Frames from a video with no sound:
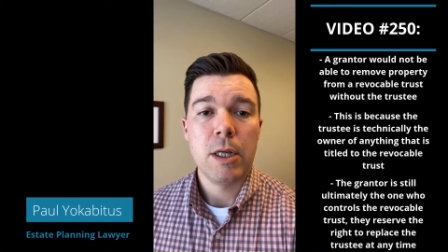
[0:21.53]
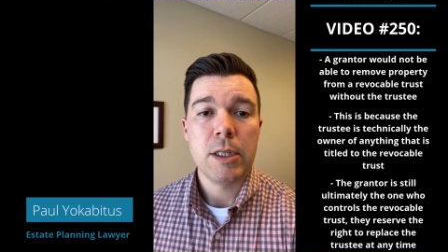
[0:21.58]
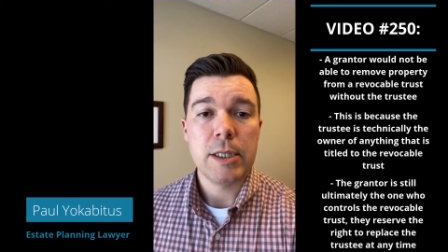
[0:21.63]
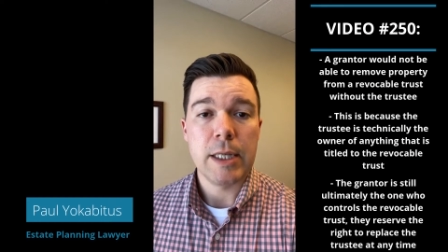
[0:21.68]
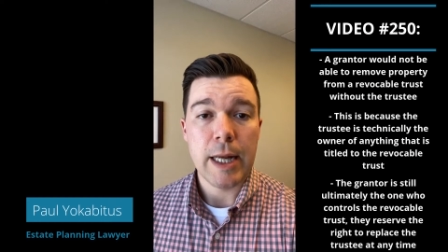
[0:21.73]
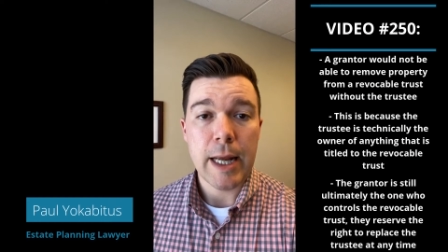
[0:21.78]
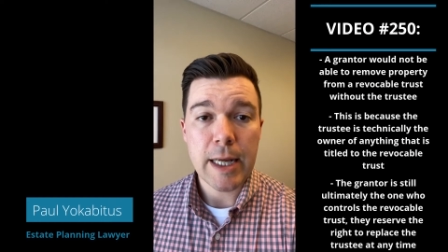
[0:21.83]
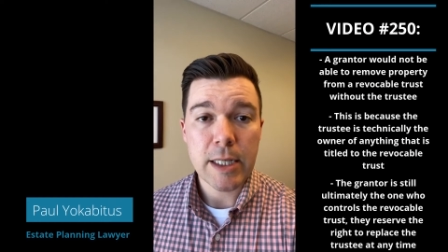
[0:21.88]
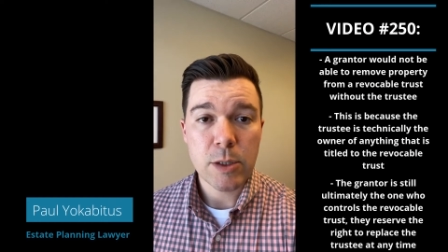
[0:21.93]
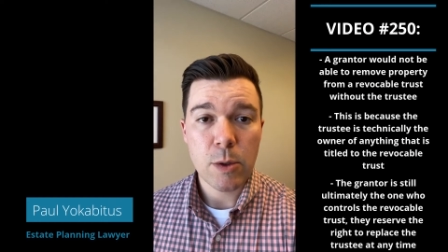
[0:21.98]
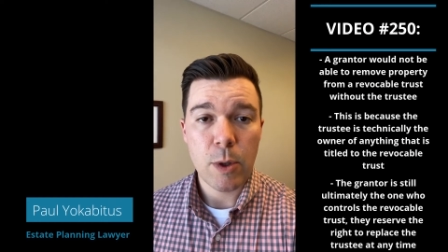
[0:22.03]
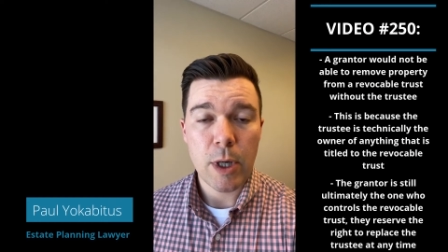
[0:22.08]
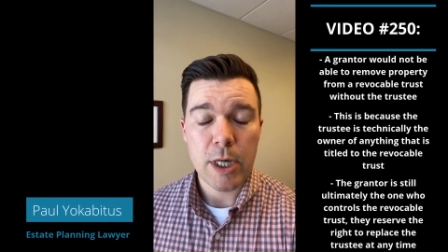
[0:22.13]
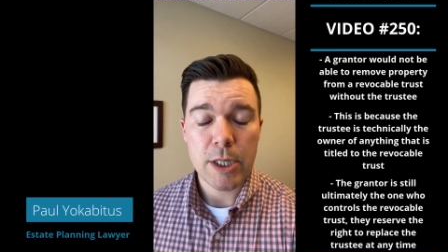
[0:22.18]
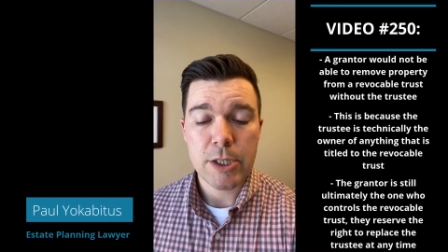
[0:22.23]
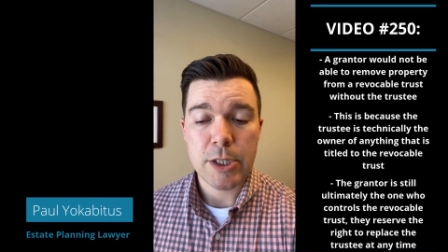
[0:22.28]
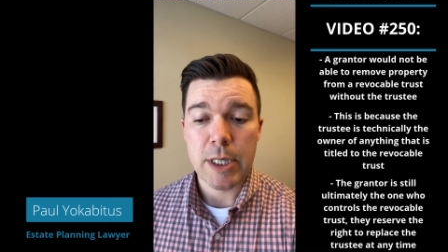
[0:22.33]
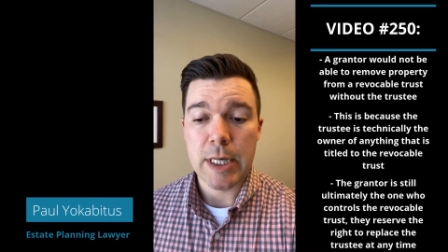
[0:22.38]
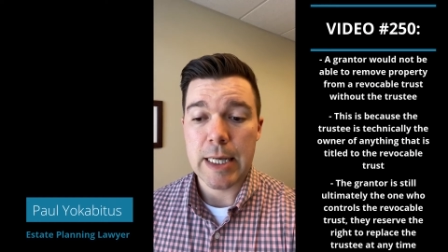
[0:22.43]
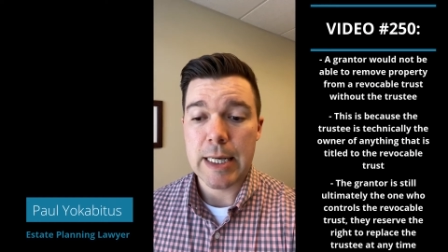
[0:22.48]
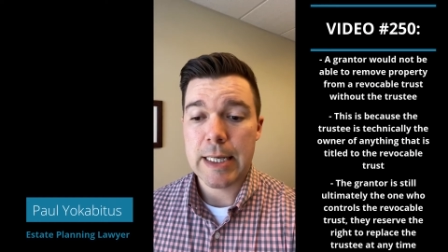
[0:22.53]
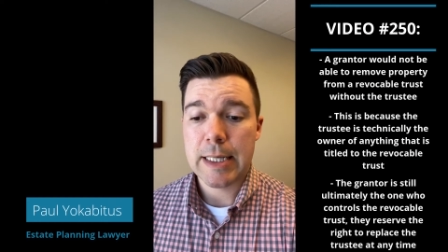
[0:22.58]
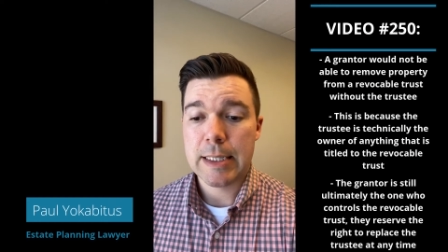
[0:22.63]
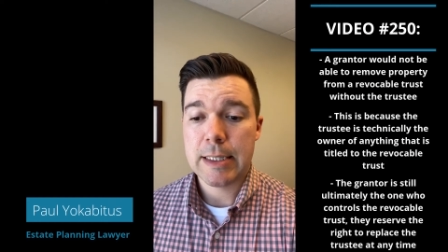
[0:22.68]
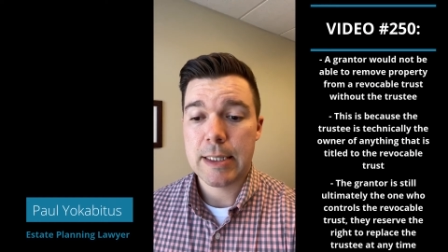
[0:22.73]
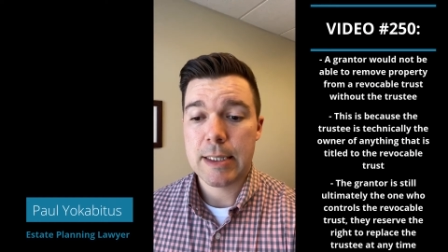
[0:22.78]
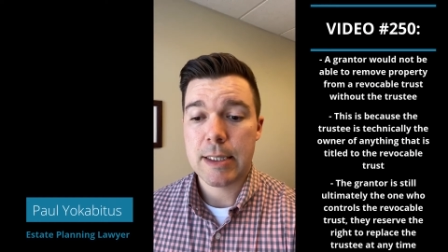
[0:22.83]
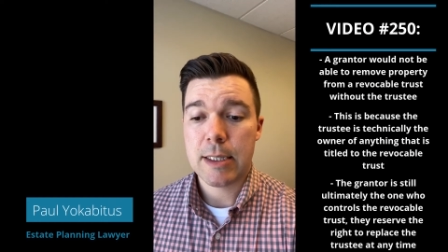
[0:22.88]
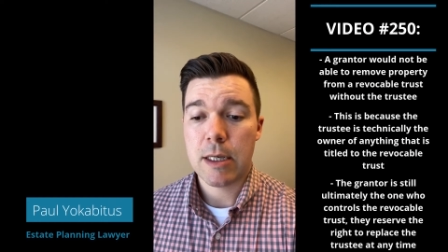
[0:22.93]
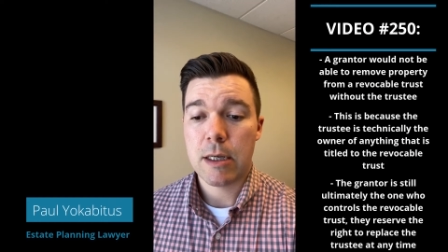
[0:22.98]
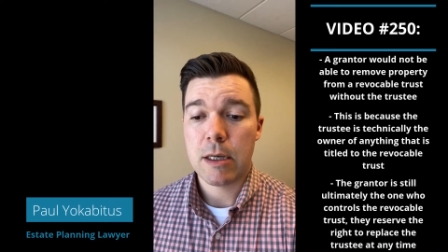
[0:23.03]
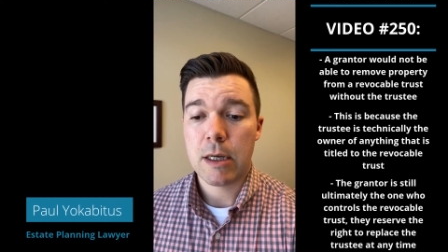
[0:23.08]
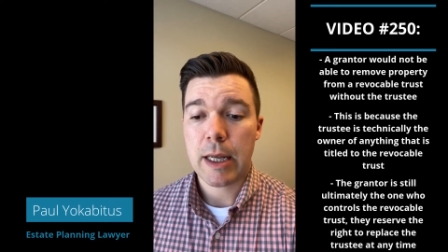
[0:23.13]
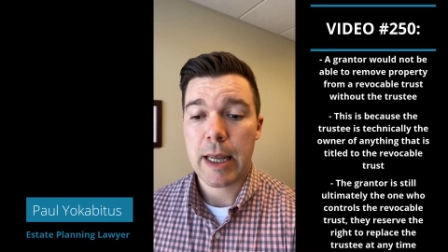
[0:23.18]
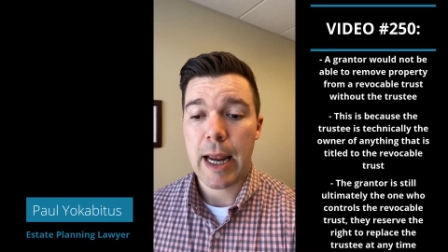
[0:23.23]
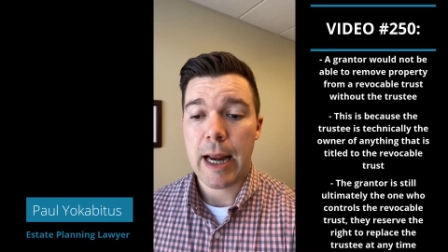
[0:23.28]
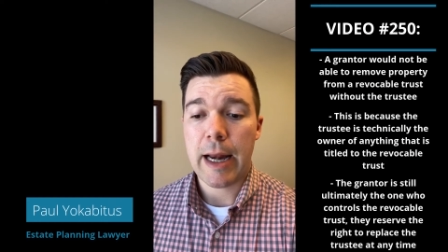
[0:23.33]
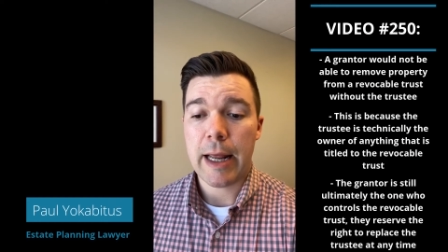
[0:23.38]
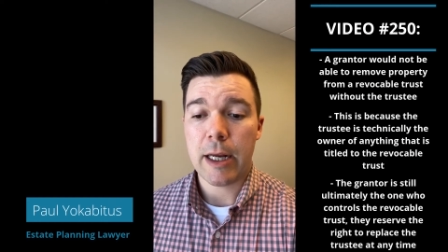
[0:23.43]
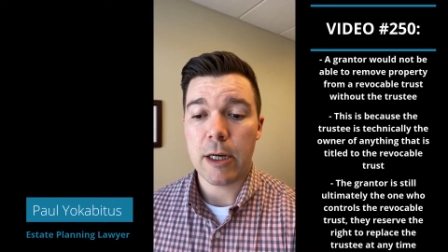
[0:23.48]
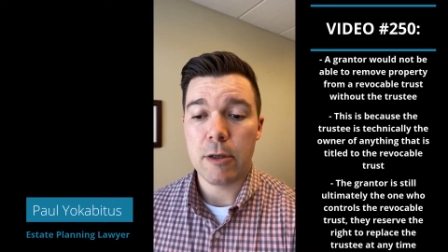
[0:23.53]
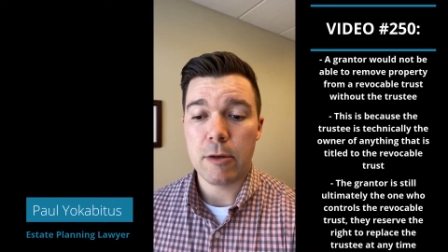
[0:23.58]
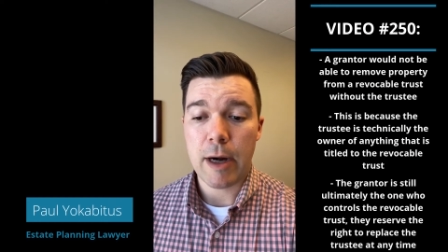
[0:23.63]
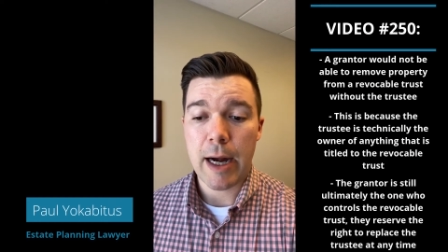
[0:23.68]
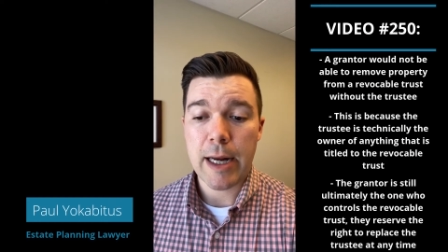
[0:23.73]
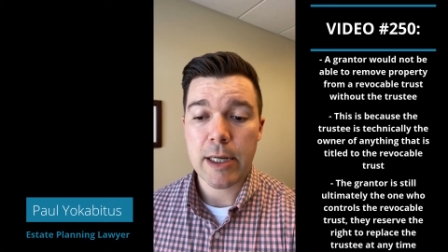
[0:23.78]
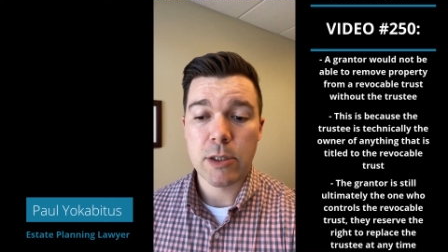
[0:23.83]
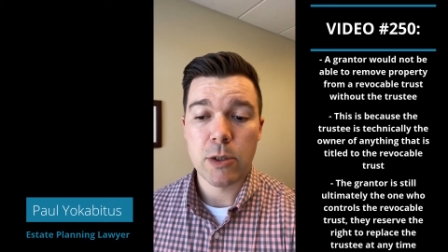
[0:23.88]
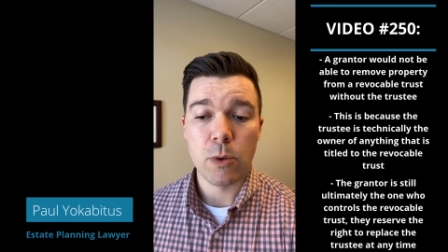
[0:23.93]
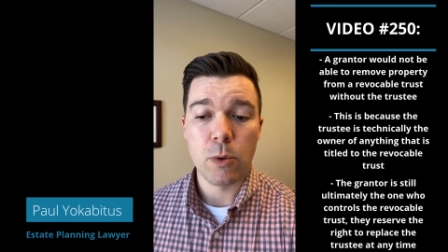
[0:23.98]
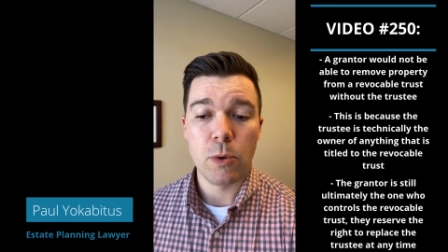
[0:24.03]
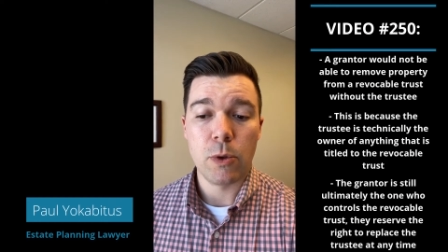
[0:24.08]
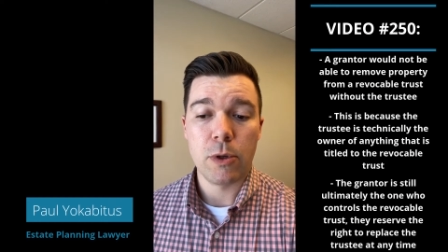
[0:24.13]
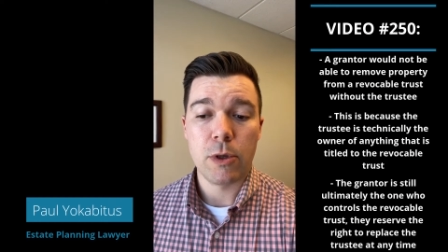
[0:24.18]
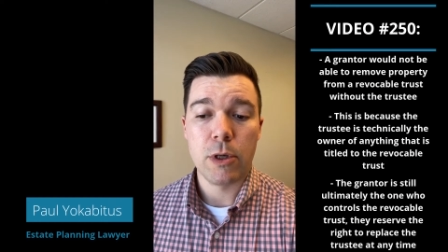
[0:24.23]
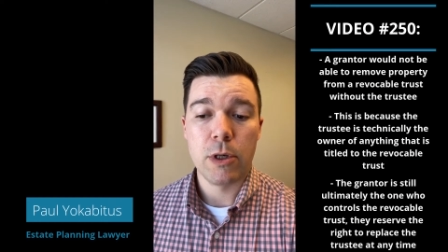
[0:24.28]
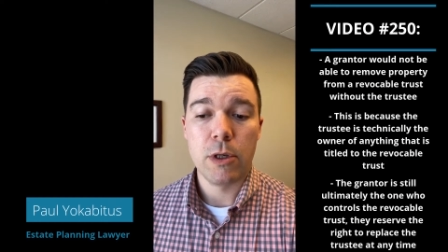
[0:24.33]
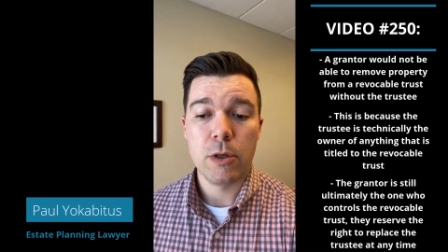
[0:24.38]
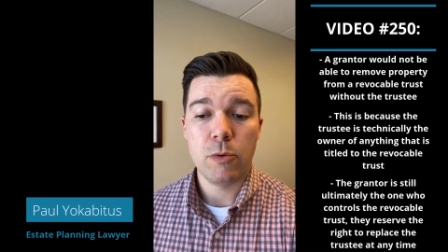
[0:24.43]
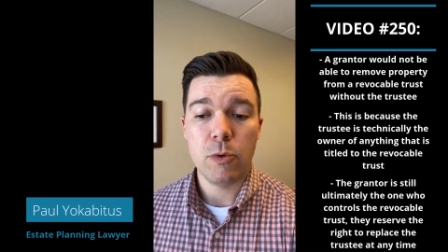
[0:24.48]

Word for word: Today's question is, can a grantor